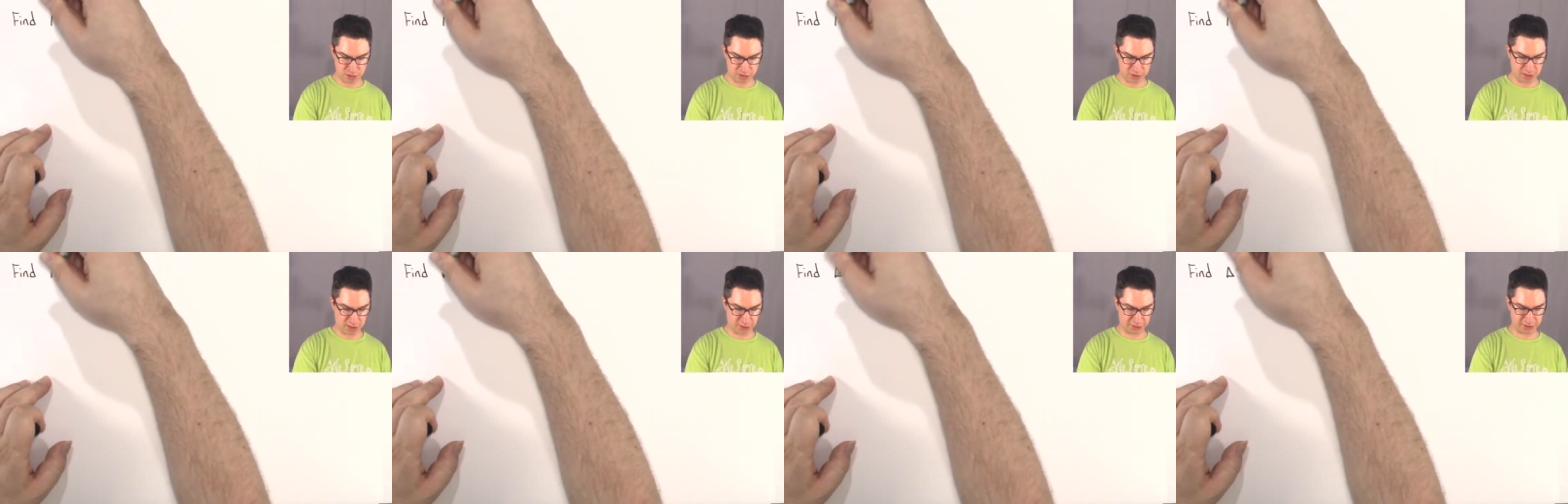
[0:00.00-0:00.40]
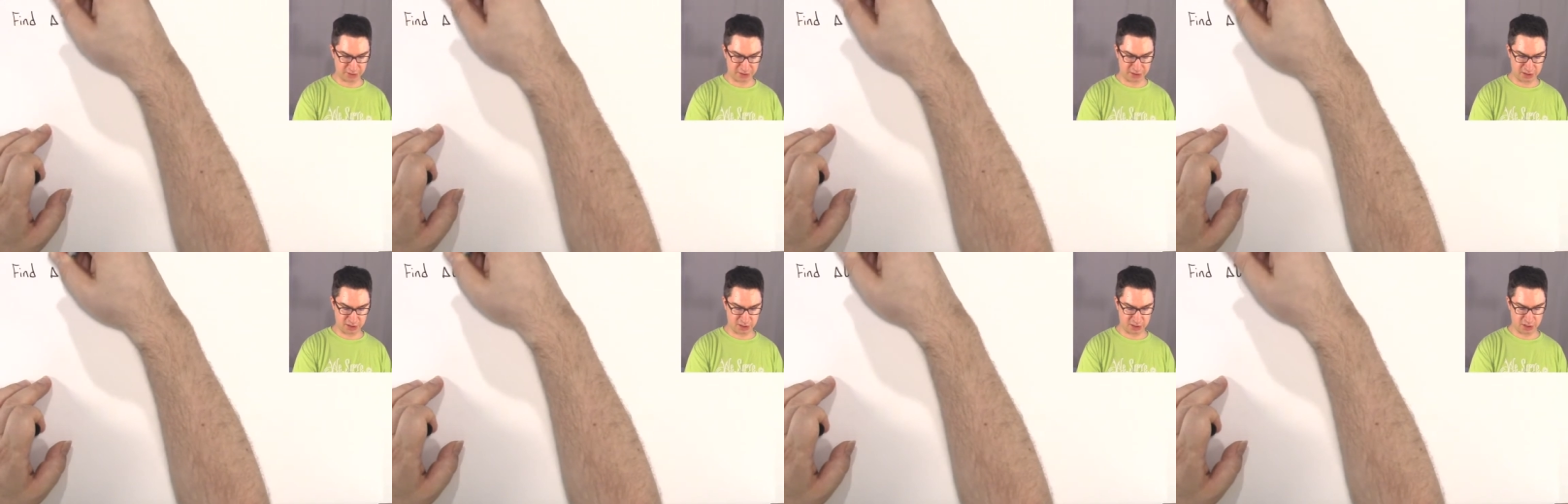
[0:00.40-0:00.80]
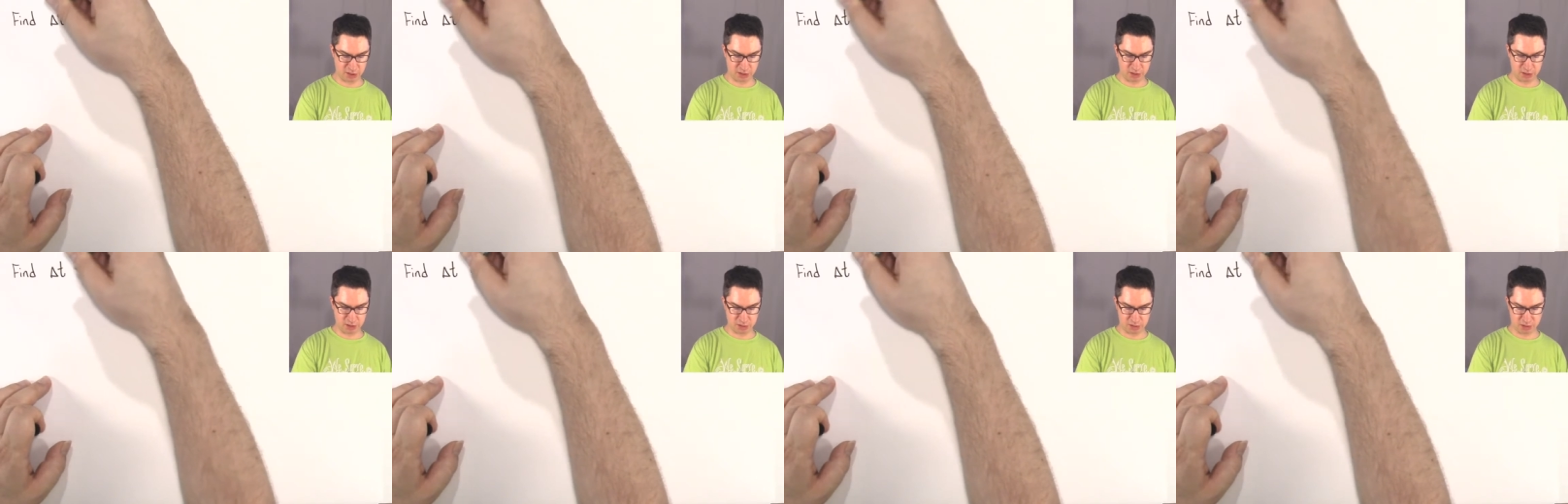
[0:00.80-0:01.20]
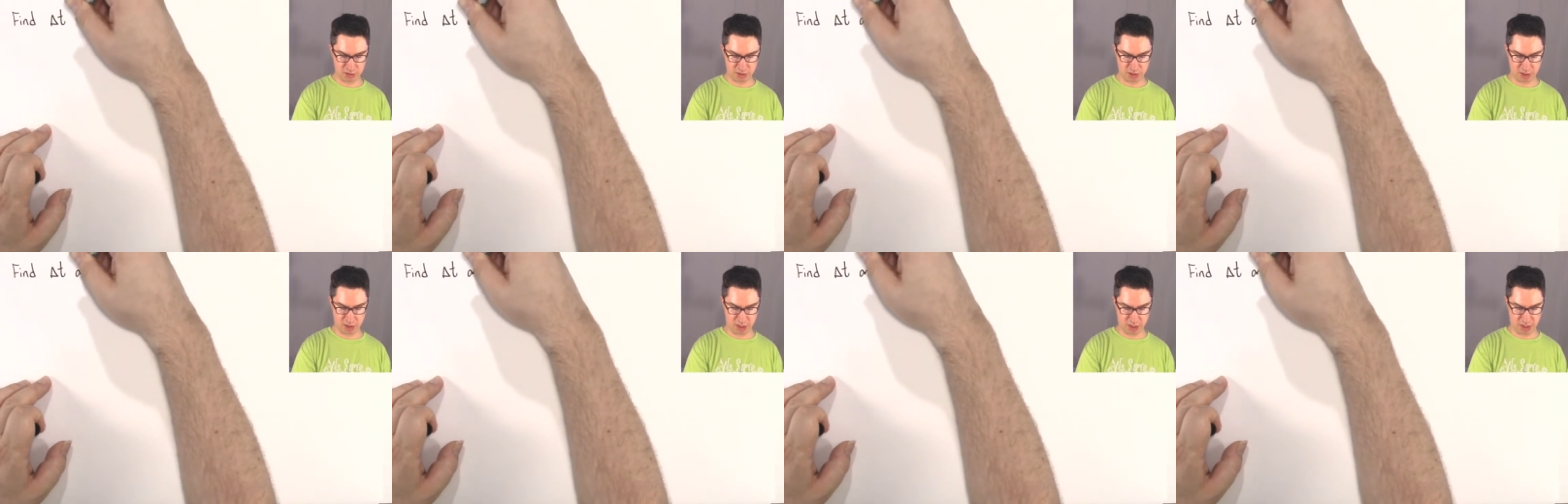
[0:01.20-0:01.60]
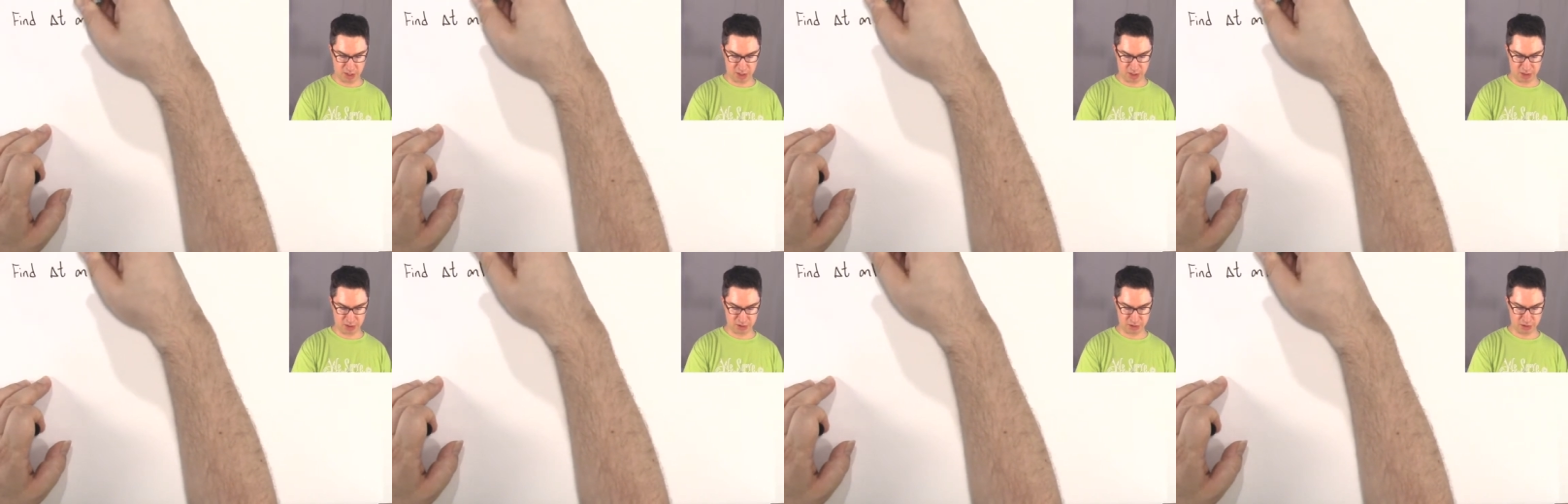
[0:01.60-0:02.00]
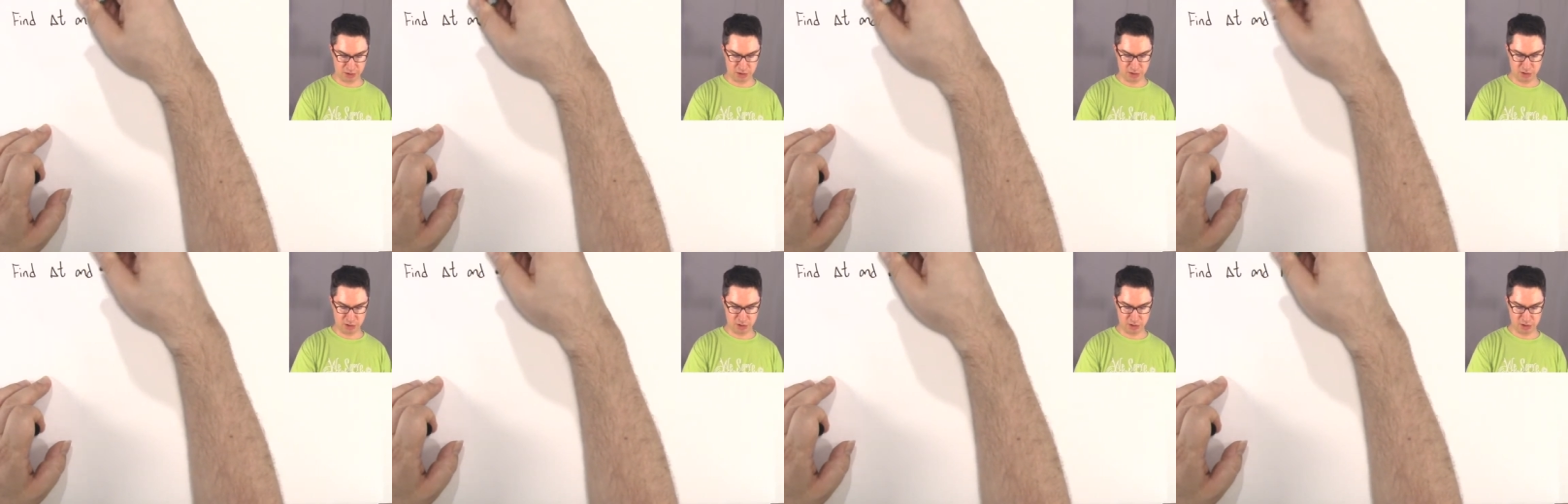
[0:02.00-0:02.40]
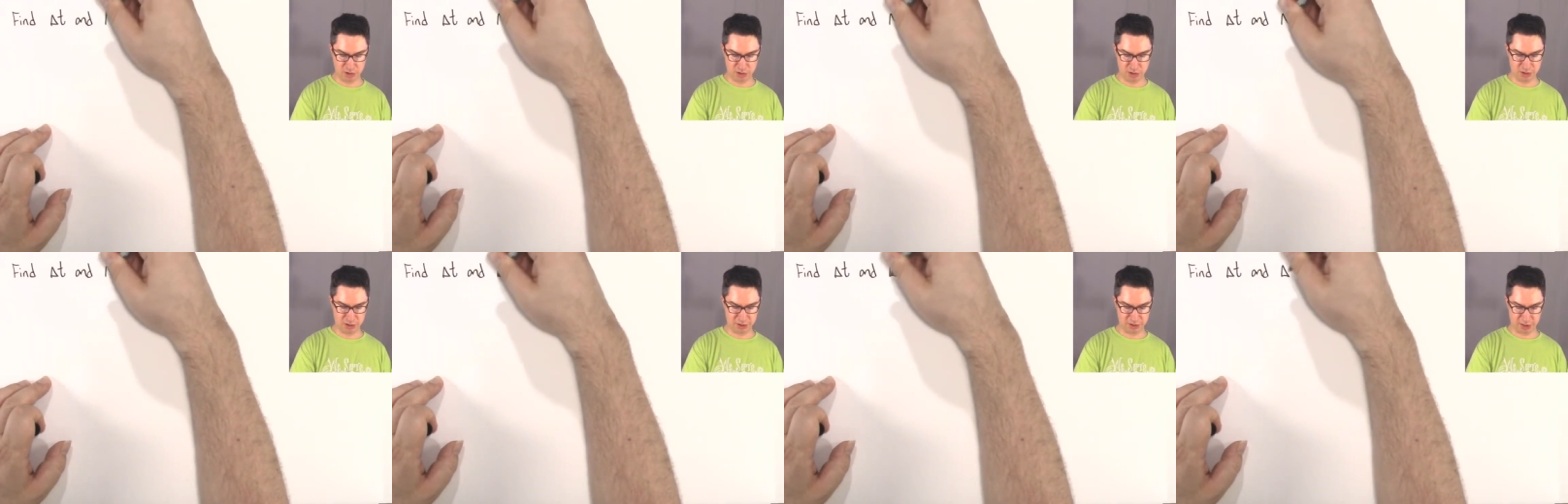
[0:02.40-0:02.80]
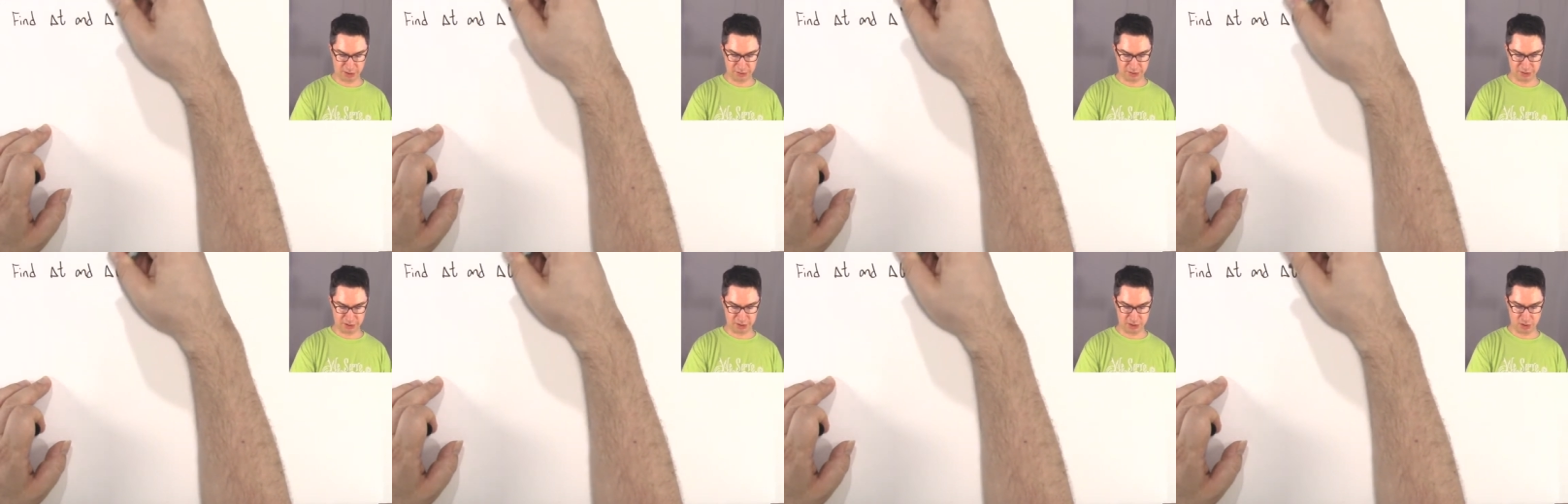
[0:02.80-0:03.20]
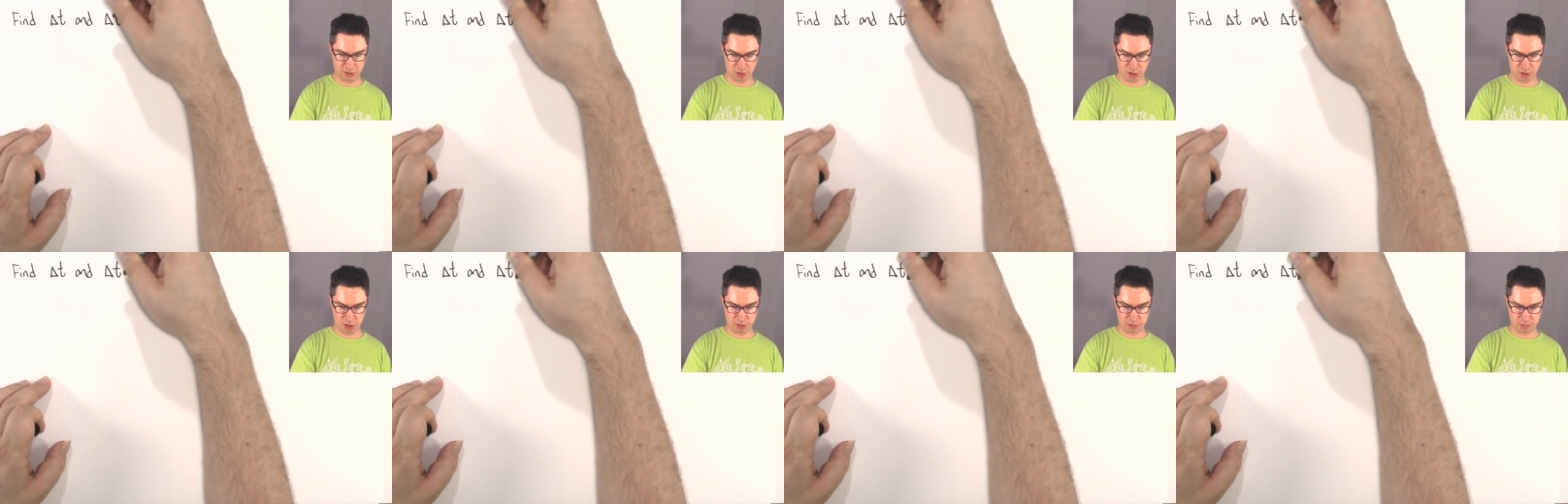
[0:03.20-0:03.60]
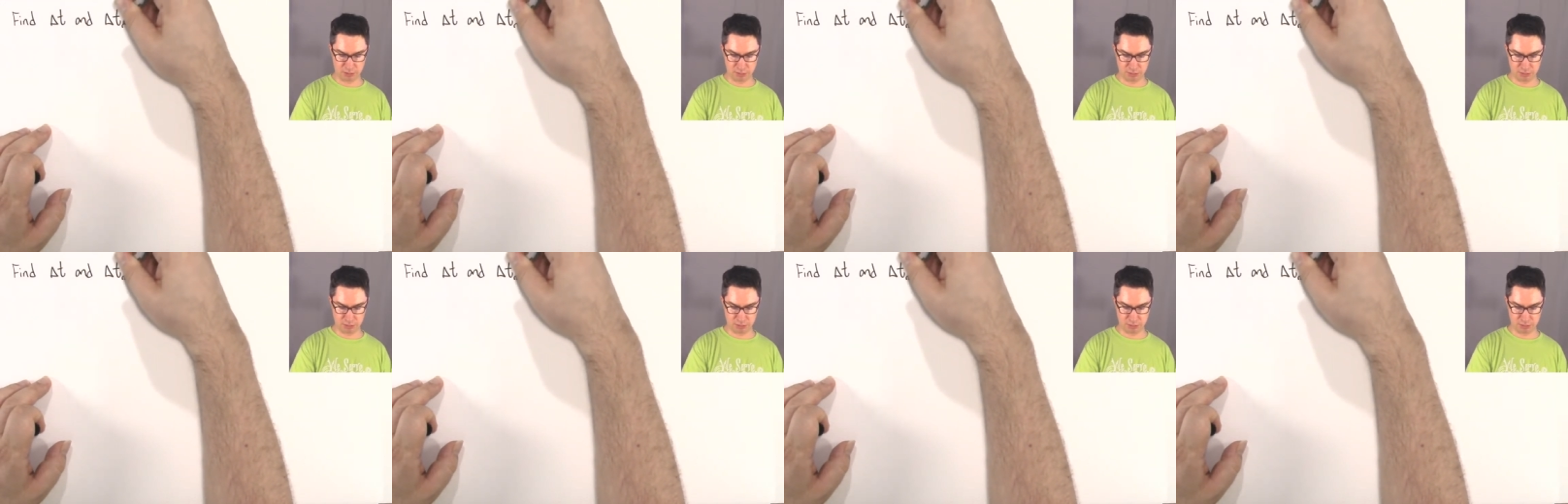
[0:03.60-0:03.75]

delta t and delta t naught.